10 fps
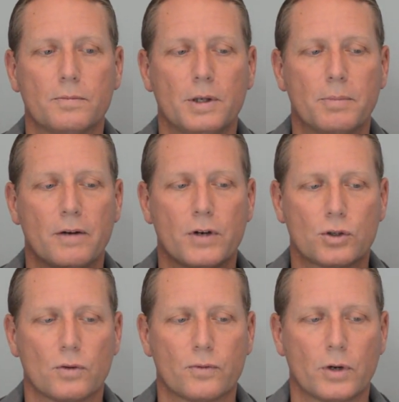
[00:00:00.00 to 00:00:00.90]
be
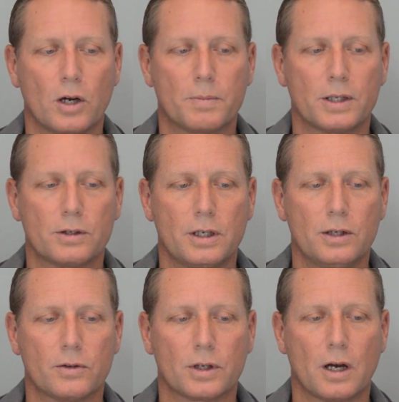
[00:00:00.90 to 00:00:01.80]
beneficial for helping to
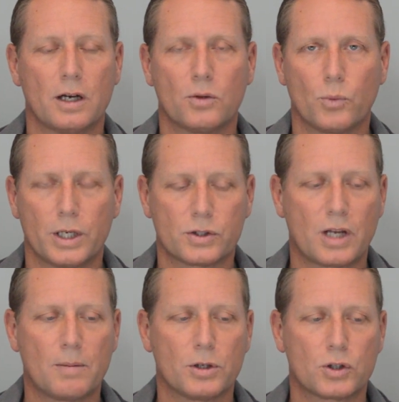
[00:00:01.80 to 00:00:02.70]
heal the gut and
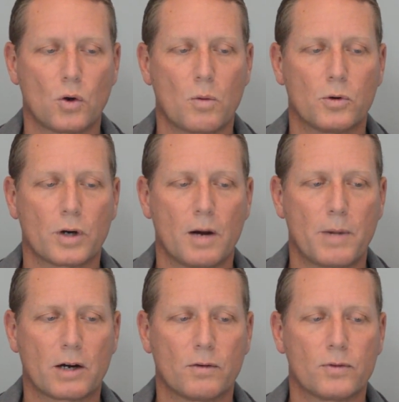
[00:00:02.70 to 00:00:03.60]
reestablish normal gut
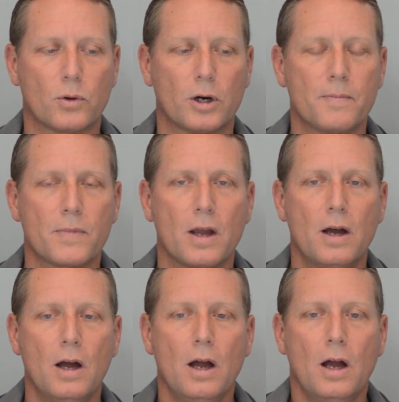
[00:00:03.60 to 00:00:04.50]
microflora.
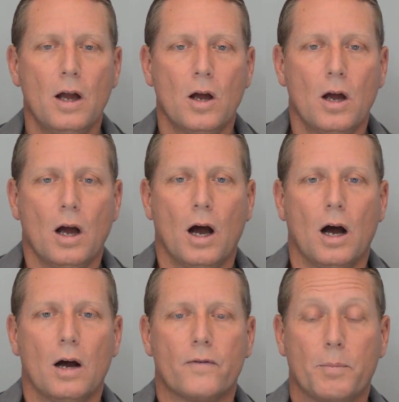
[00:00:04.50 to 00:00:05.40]

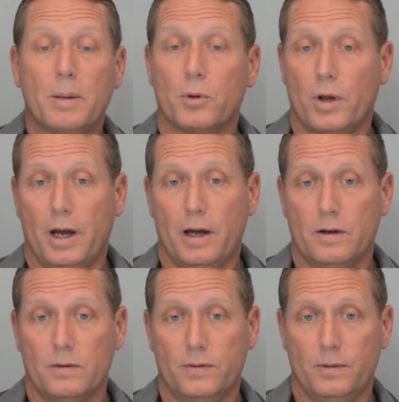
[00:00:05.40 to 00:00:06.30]
For people that
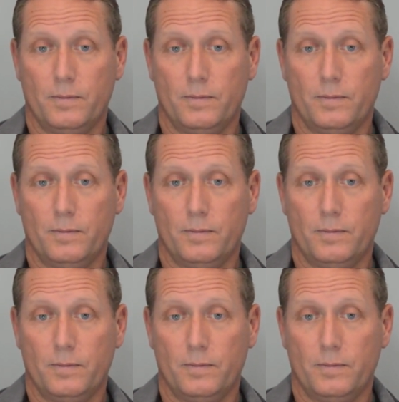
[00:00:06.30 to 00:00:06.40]
have